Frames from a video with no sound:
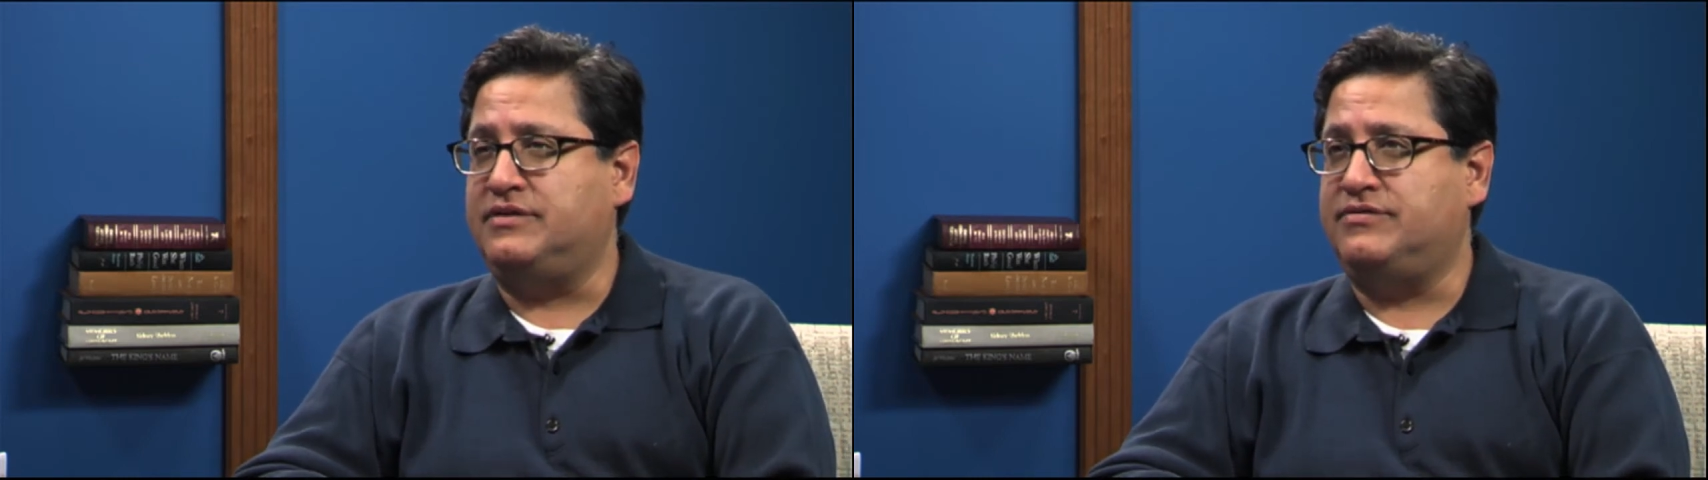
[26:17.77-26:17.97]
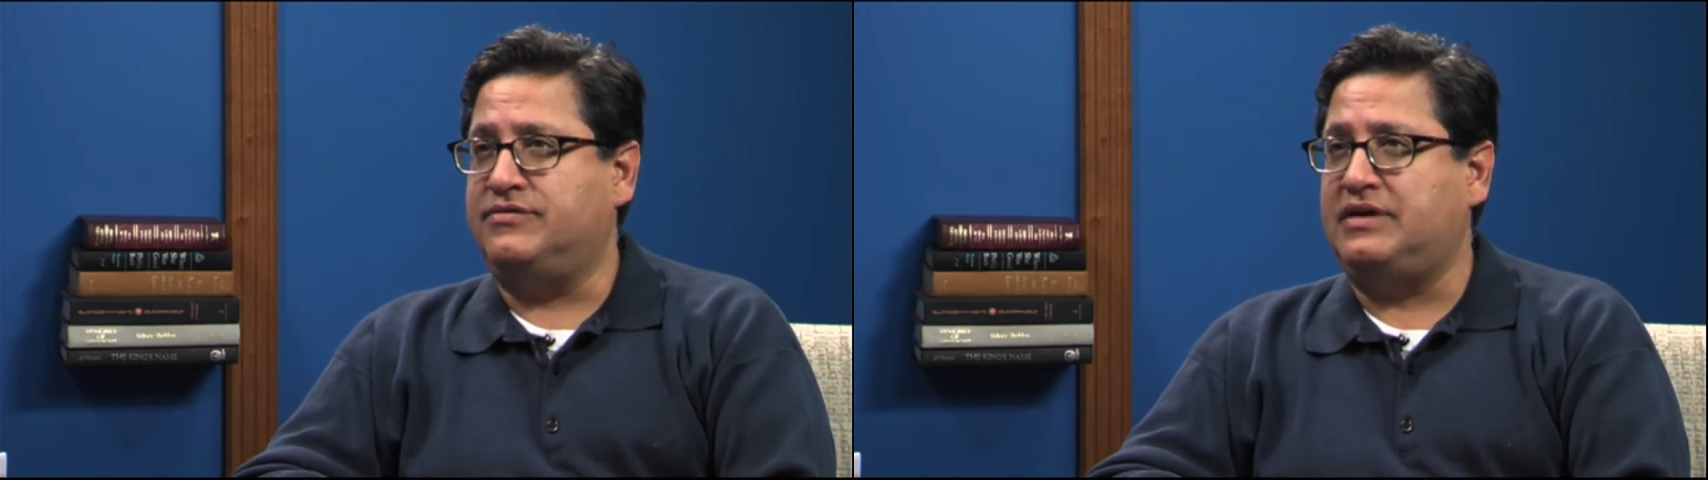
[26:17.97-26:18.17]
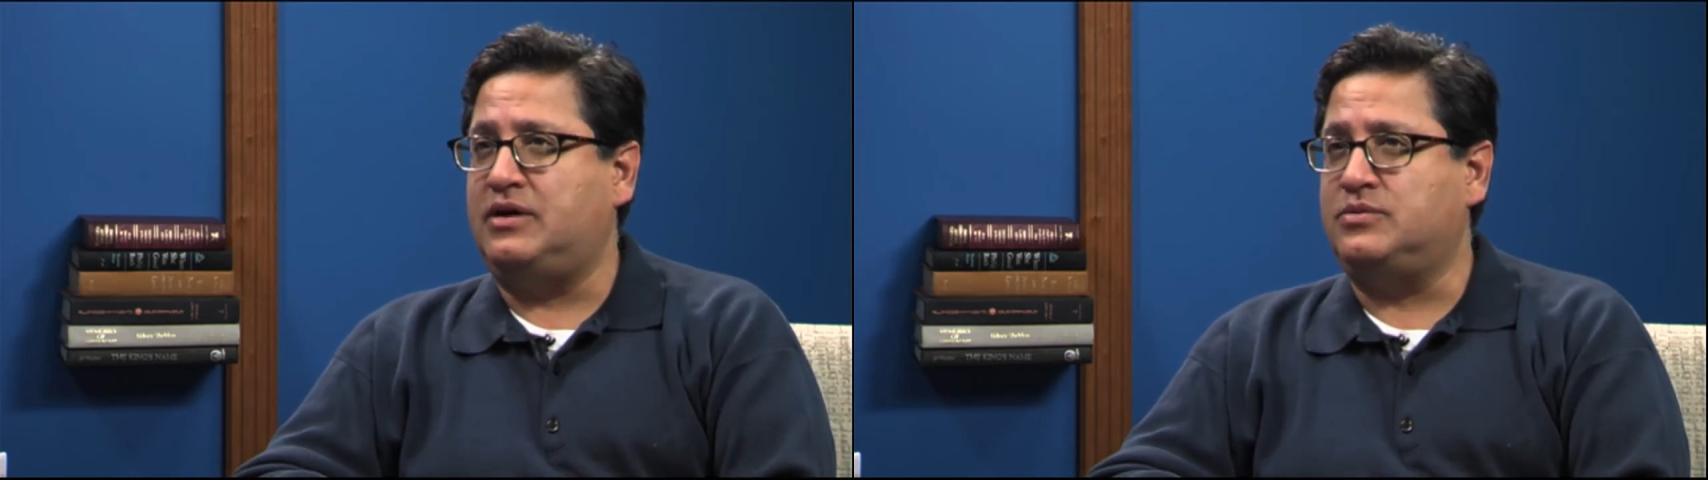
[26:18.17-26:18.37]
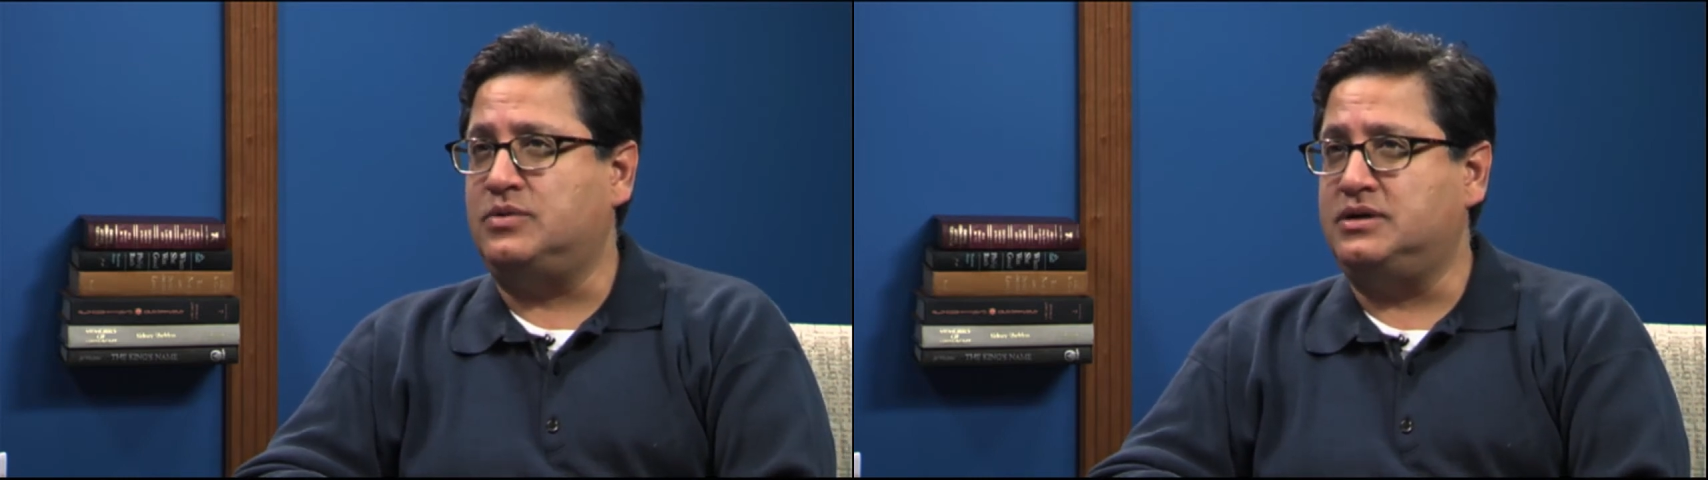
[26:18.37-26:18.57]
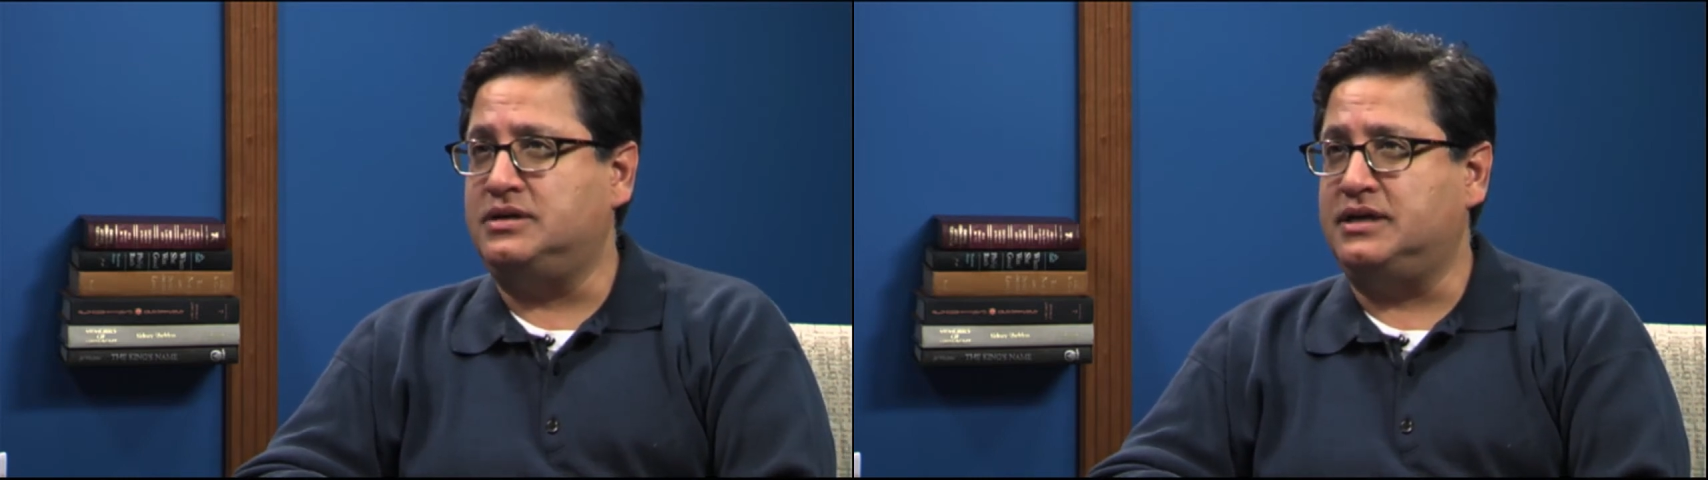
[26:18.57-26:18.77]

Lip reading: found one,